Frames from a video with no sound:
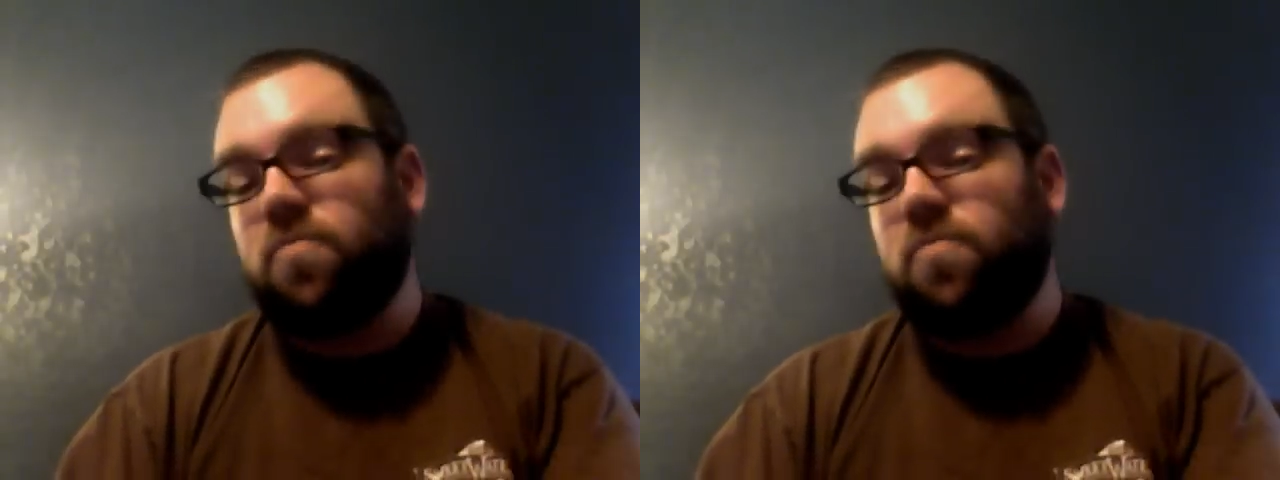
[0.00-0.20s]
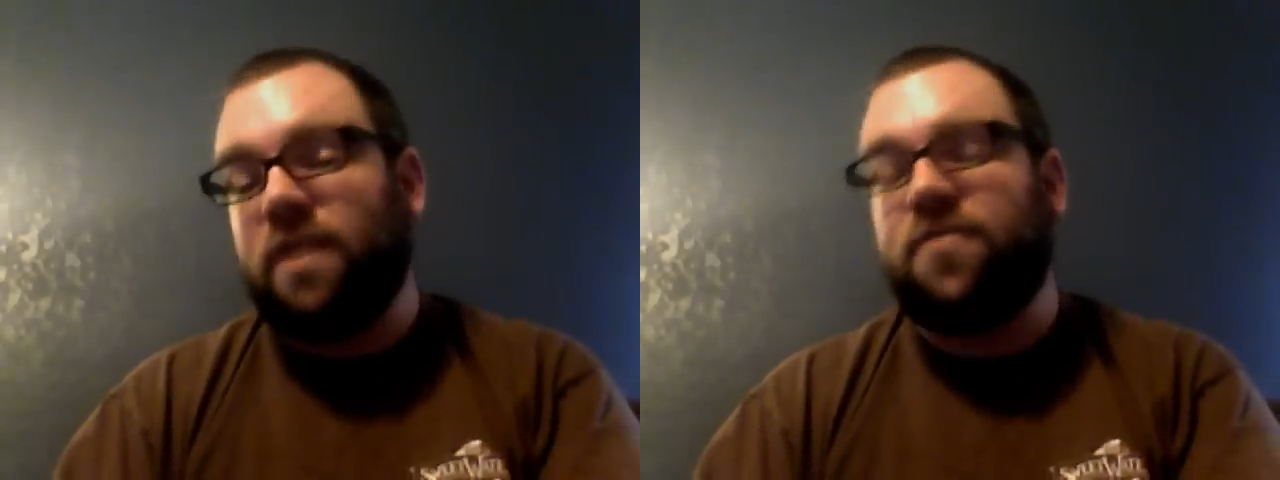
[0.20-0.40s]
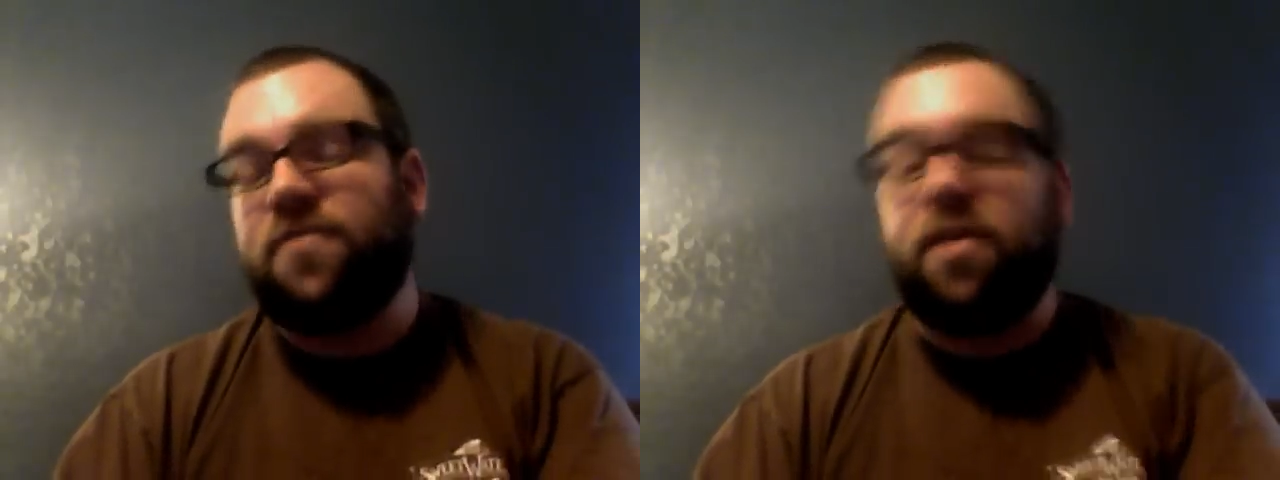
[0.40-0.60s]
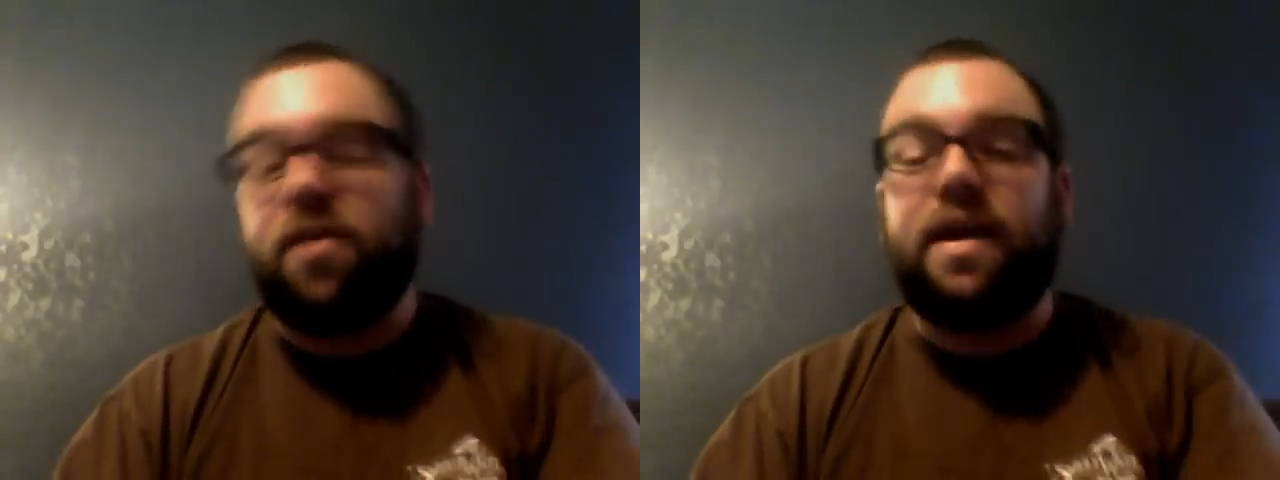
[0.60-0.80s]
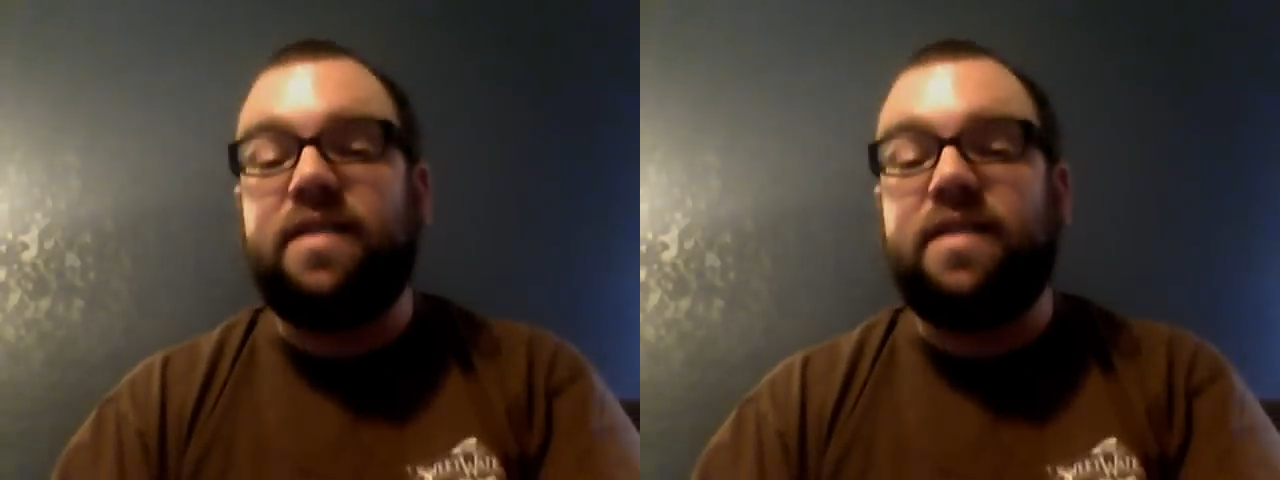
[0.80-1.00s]
it's very
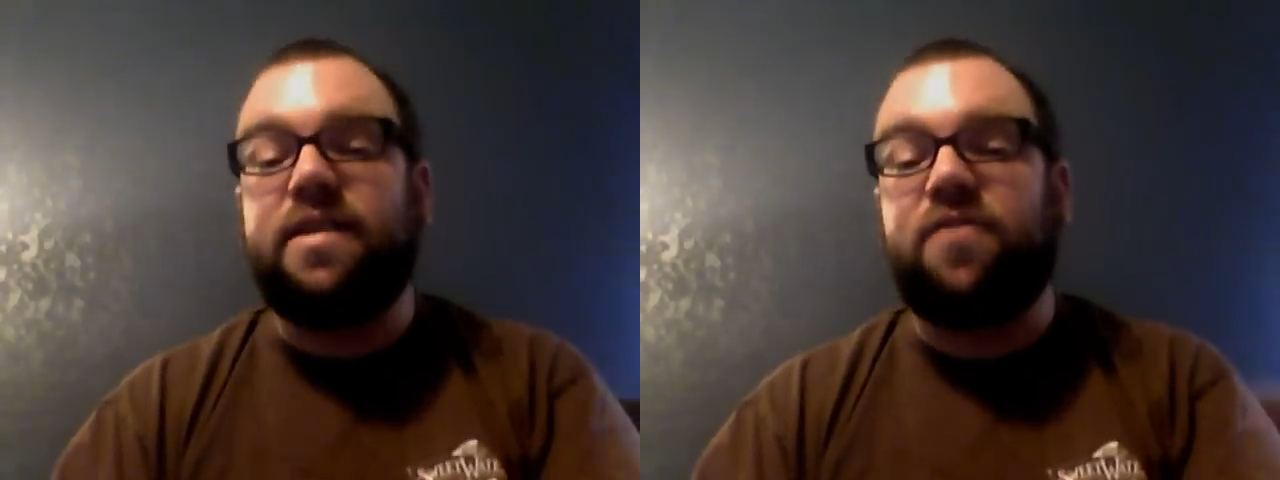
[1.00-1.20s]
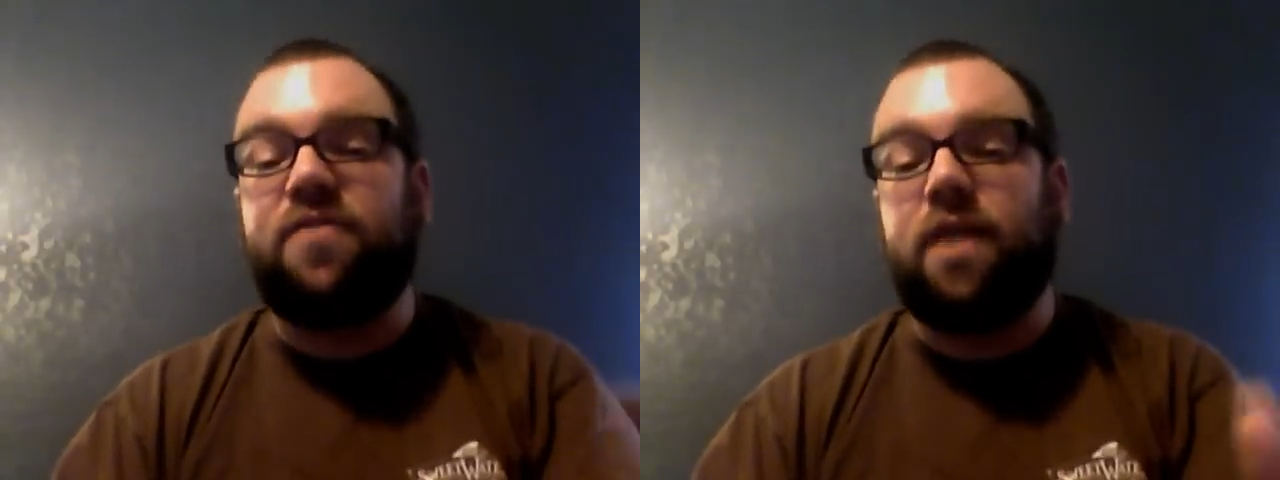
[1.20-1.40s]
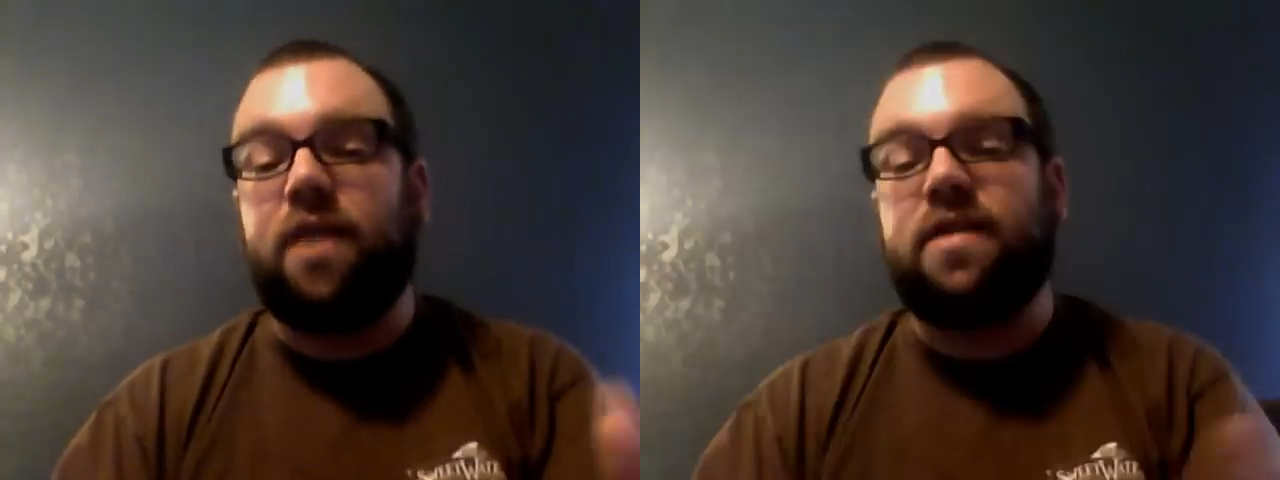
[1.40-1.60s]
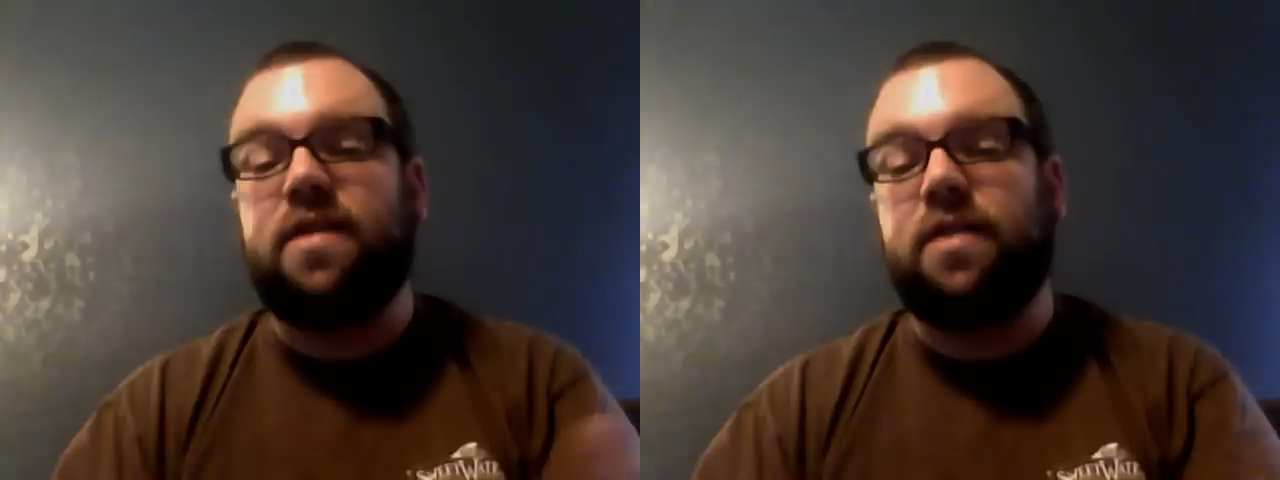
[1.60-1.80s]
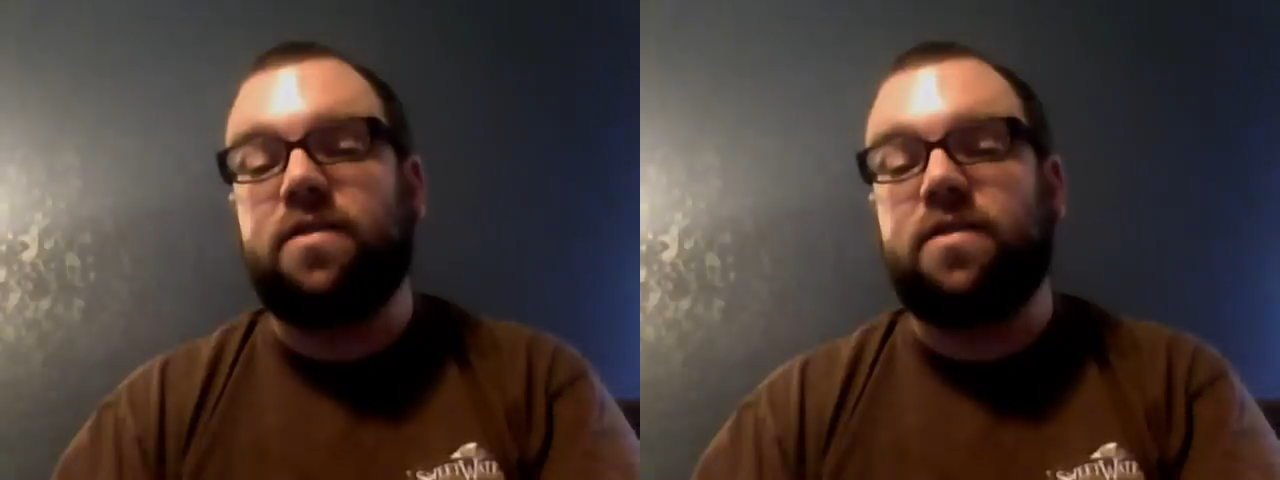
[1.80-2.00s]
easy to find
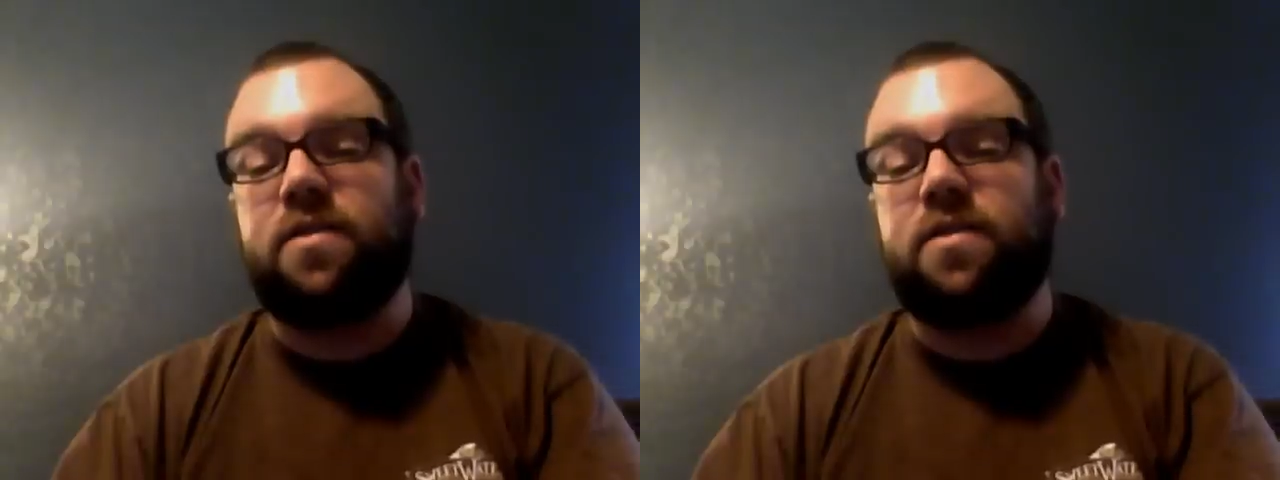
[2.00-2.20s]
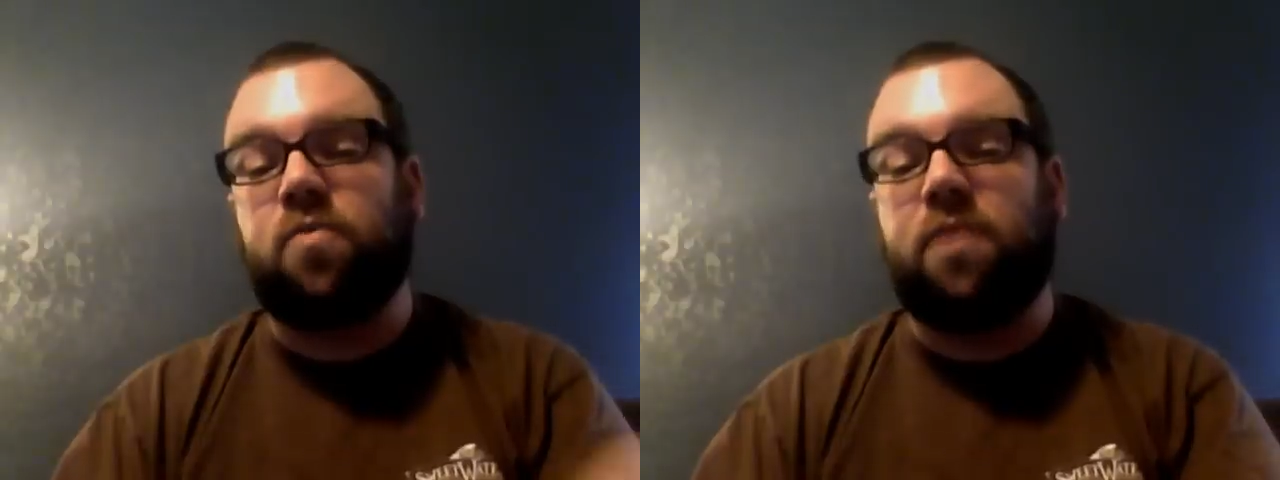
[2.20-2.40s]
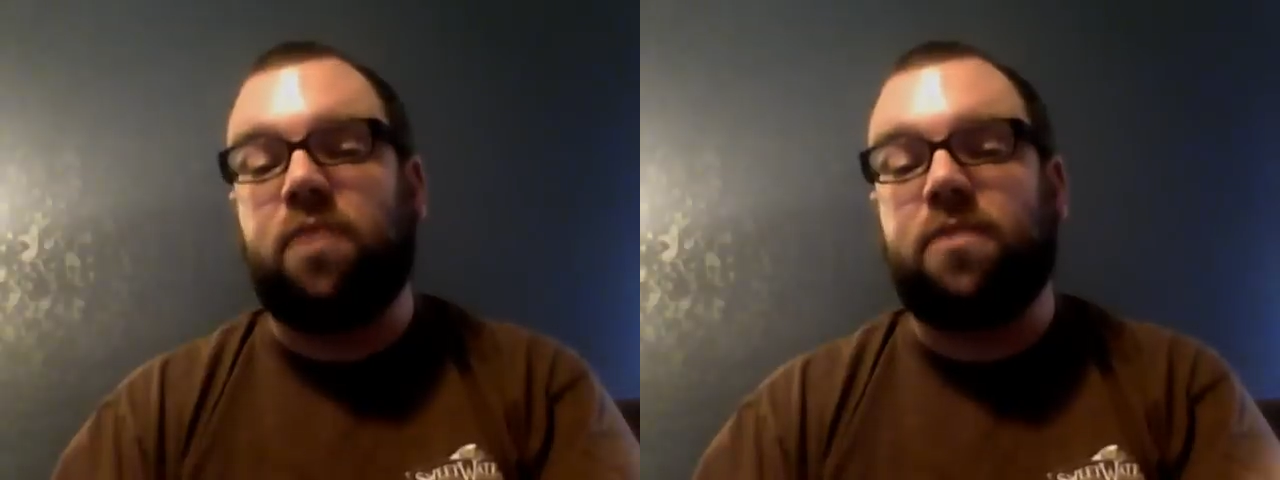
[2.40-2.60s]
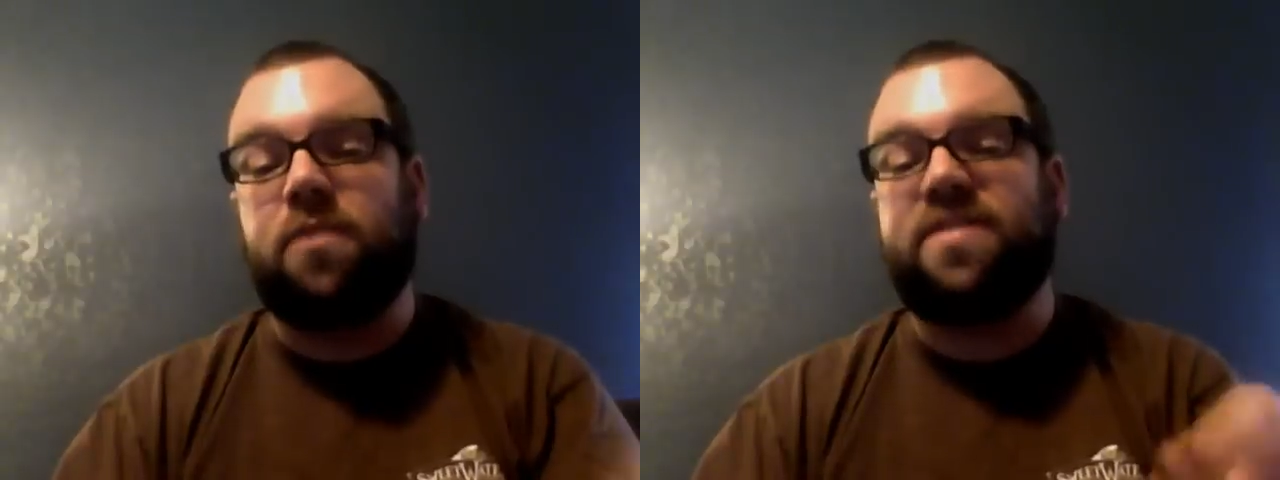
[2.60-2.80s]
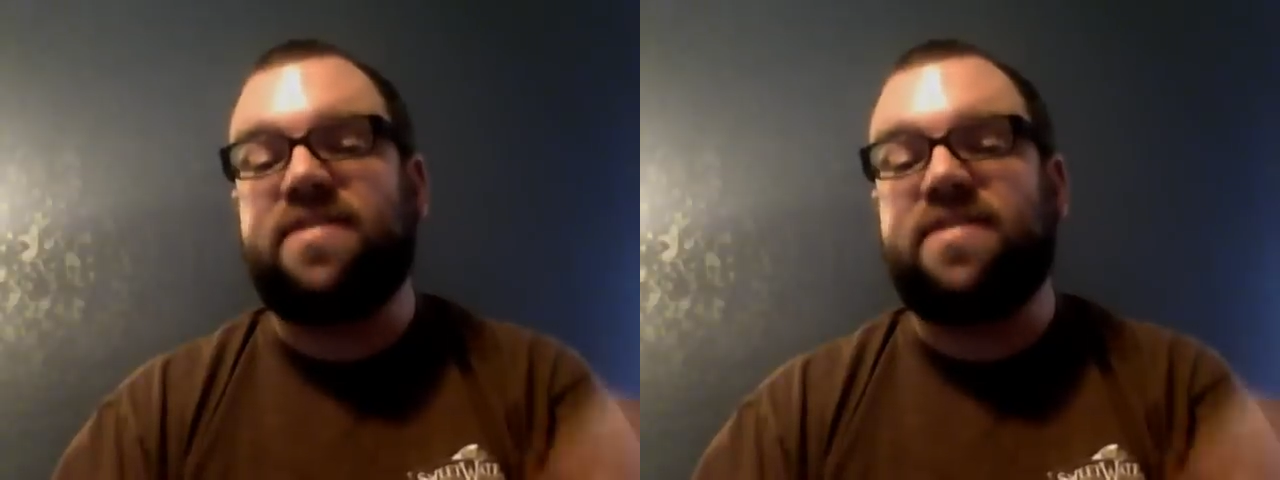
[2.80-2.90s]
tequilas that are well worth